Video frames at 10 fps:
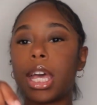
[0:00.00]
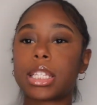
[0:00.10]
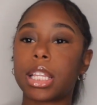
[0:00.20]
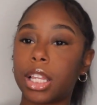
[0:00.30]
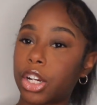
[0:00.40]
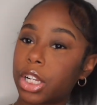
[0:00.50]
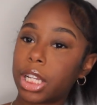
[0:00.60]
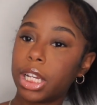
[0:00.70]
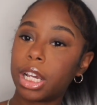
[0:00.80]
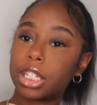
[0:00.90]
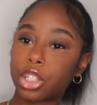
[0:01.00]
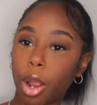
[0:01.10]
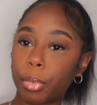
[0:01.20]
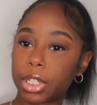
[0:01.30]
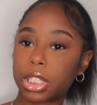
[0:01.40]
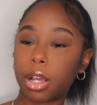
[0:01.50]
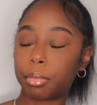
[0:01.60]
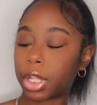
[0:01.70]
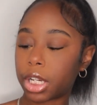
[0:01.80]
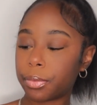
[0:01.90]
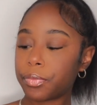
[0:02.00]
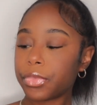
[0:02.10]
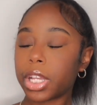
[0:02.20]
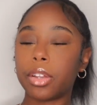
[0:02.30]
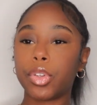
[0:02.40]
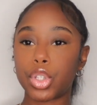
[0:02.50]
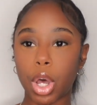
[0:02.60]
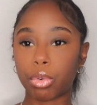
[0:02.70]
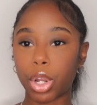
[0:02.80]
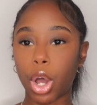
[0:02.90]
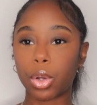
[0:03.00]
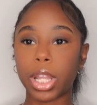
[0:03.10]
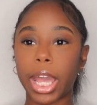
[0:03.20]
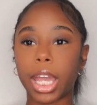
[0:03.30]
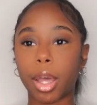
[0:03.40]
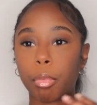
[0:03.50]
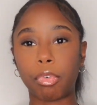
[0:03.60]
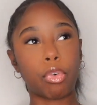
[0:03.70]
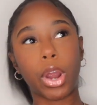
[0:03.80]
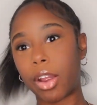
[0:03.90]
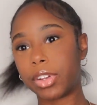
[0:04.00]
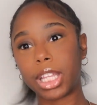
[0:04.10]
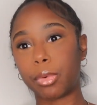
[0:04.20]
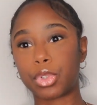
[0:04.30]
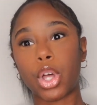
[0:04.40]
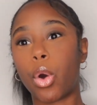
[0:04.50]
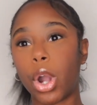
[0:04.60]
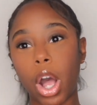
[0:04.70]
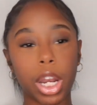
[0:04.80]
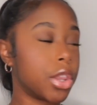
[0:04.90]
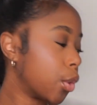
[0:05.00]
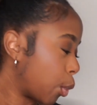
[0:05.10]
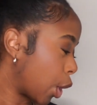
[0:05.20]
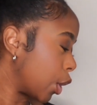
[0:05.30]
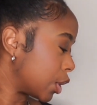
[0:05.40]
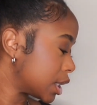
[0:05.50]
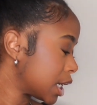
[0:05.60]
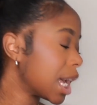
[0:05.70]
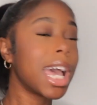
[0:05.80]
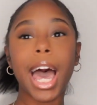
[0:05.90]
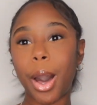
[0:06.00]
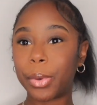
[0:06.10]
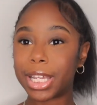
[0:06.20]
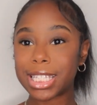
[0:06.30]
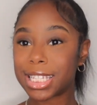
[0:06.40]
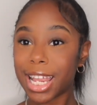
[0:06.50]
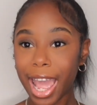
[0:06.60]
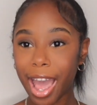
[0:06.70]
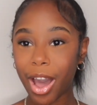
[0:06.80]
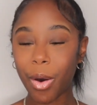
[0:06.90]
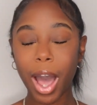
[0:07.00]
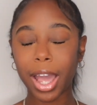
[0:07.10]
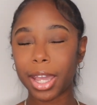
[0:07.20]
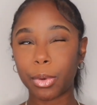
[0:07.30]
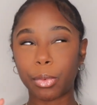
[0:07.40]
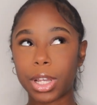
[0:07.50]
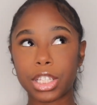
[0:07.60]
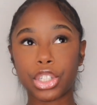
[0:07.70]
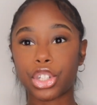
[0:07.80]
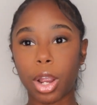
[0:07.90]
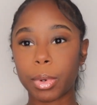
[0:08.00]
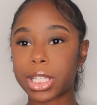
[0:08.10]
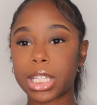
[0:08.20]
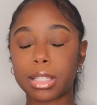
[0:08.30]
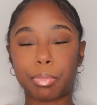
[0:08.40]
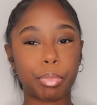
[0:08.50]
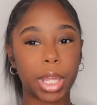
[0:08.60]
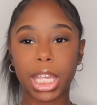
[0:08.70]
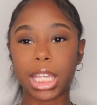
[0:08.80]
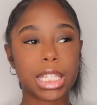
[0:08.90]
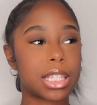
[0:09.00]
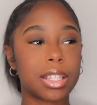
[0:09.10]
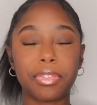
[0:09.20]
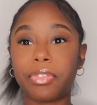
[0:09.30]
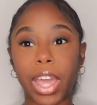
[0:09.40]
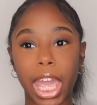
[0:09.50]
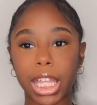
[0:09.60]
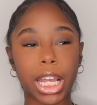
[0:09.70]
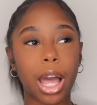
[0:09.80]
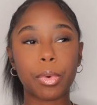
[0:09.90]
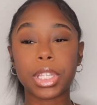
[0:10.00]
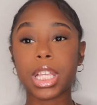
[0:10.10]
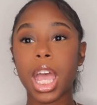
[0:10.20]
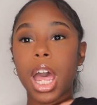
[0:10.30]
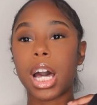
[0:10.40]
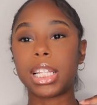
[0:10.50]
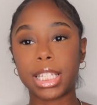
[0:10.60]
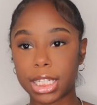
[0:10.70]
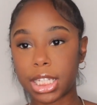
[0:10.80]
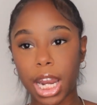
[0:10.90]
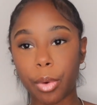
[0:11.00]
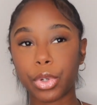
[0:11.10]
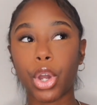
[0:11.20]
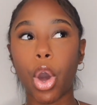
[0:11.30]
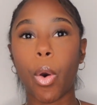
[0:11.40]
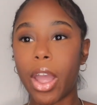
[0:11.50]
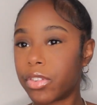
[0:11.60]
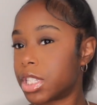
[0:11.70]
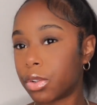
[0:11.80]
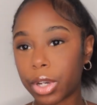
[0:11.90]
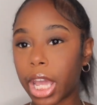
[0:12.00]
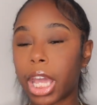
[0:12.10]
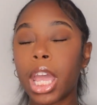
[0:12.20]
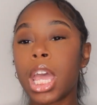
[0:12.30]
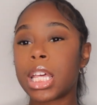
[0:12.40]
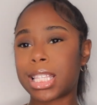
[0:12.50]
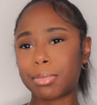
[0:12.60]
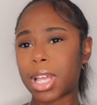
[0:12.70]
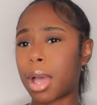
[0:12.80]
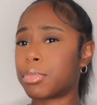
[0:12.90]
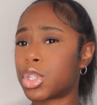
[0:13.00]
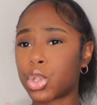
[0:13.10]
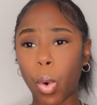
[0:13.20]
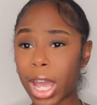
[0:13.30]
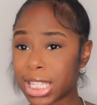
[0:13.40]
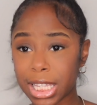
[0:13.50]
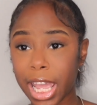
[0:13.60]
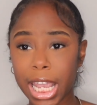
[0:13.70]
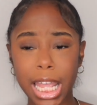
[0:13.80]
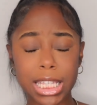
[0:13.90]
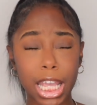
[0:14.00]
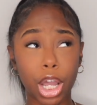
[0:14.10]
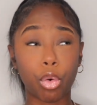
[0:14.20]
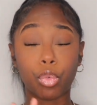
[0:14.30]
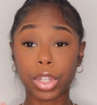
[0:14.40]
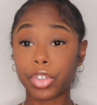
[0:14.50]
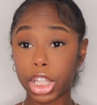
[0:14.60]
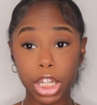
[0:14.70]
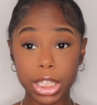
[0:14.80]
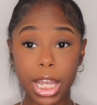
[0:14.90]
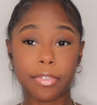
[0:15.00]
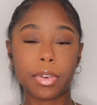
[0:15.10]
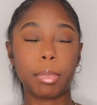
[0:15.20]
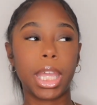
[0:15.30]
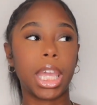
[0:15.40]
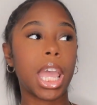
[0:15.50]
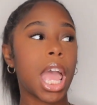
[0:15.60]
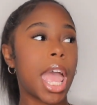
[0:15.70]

It's literally a Starbucks tumbler. If you don't know, like, before everything was going on in the world, how it is now, I was Starbucks's biggest fan. Like, I was addicted. I would go every single day, sometimes twice a day. That's like a really, really good day for me.